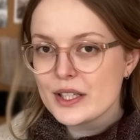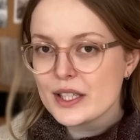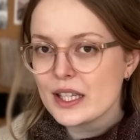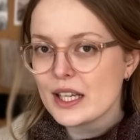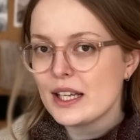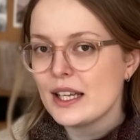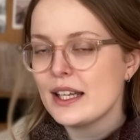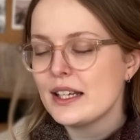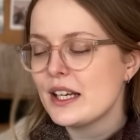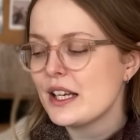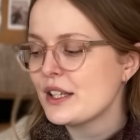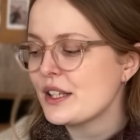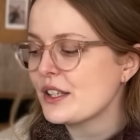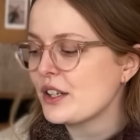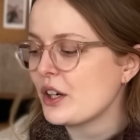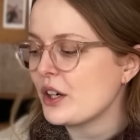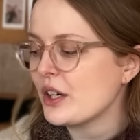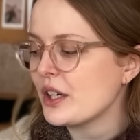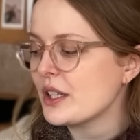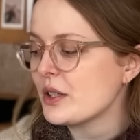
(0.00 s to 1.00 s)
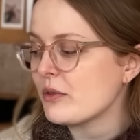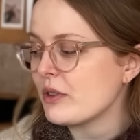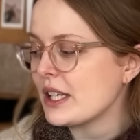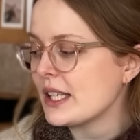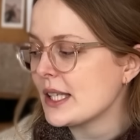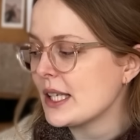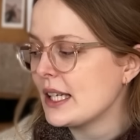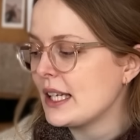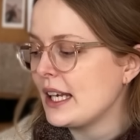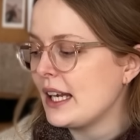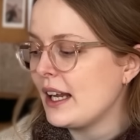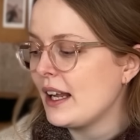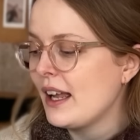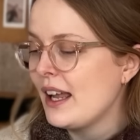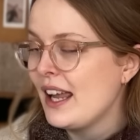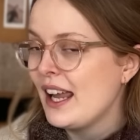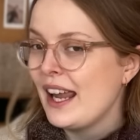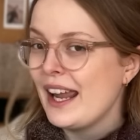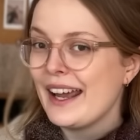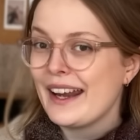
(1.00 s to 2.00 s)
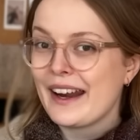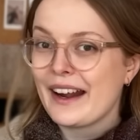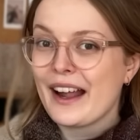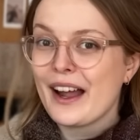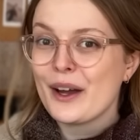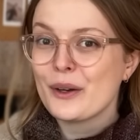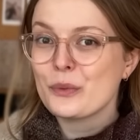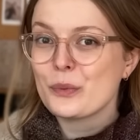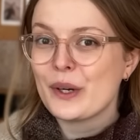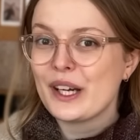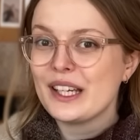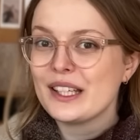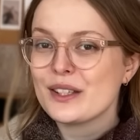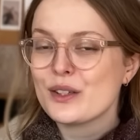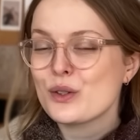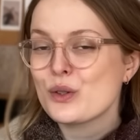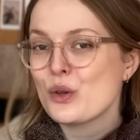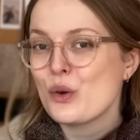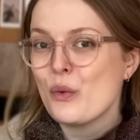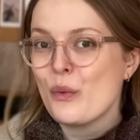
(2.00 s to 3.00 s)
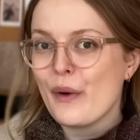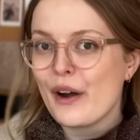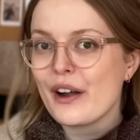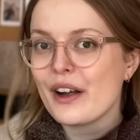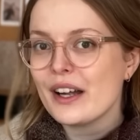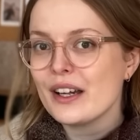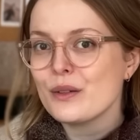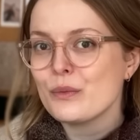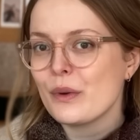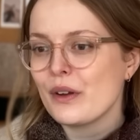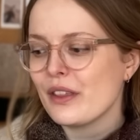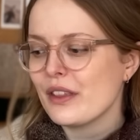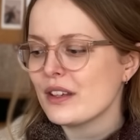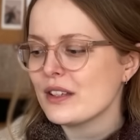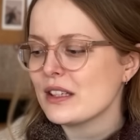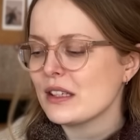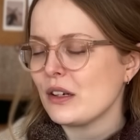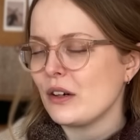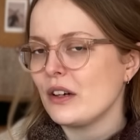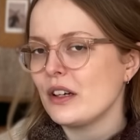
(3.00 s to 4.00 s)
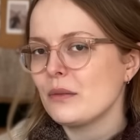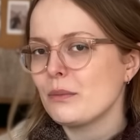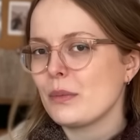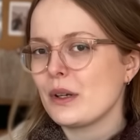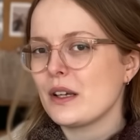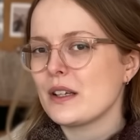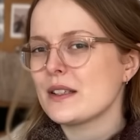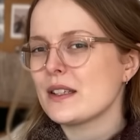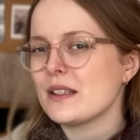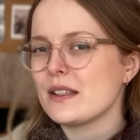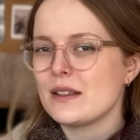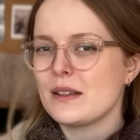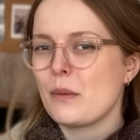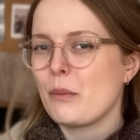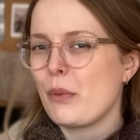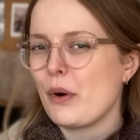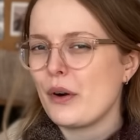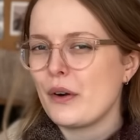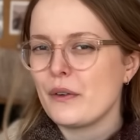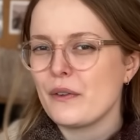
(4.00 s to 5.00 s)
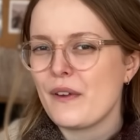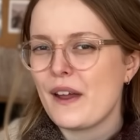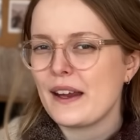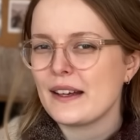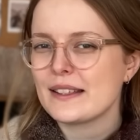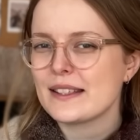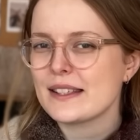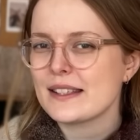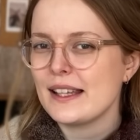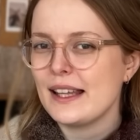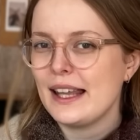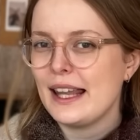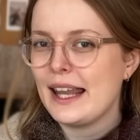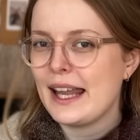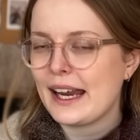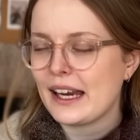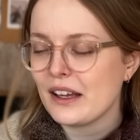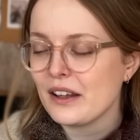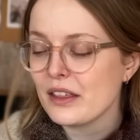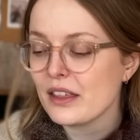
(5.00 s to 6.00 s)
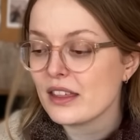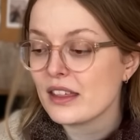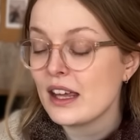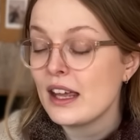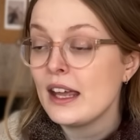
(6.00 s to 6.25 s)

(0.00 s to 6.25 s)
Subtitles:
linen skirt recently, and I can't wait to wear it with the skirt because it's the perfect length.